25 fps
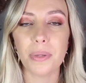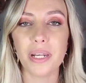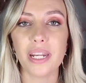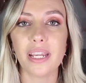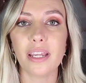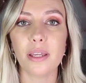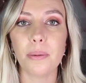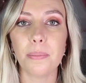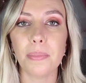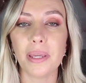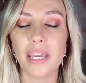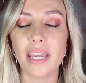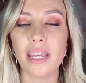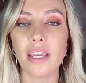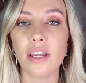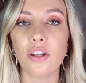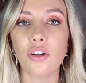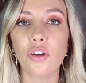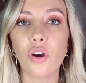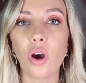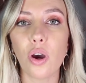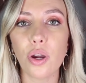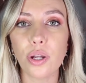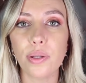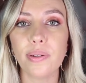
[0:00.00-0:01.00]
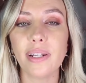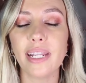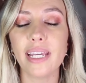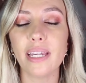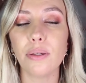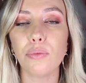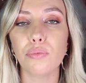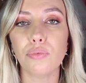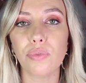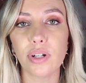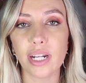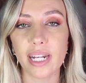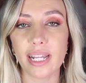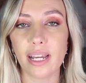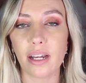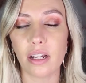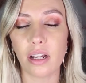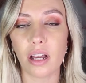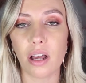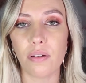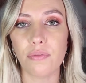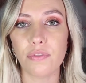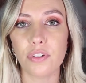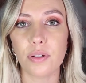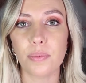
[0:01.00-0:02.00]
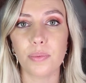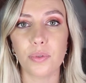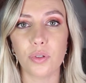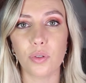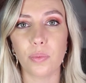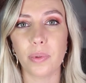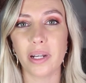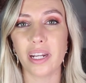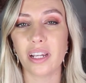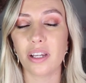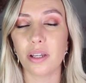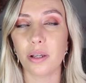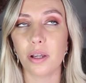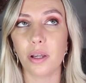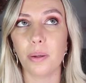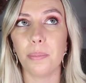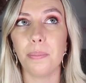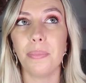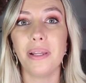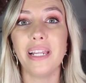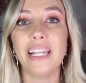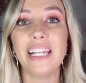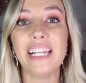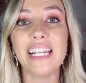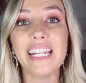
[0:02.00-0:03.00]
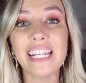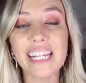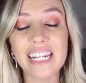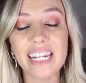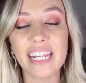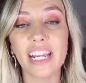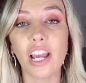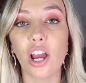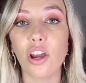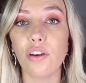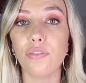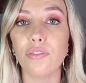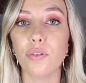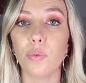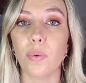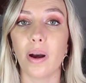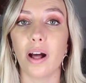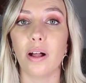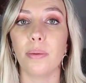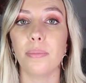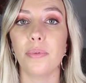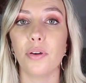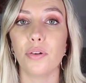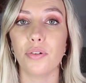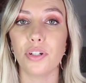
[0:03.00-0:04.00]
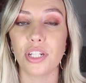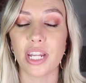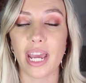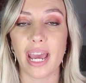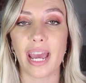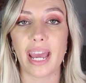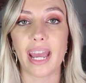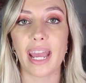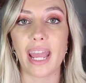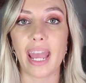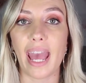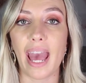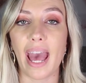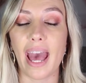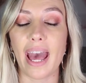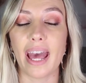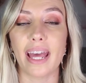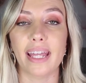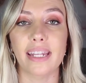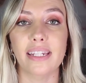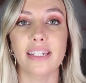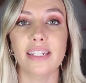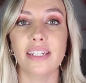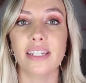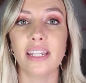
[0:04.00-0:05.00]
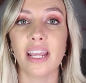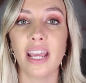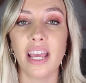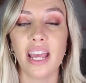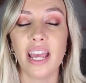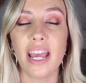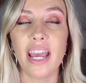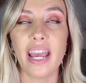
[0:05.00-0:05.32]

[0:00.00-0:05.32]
But it can be not only really uncomfortable, but it can completely overwhelm your day, and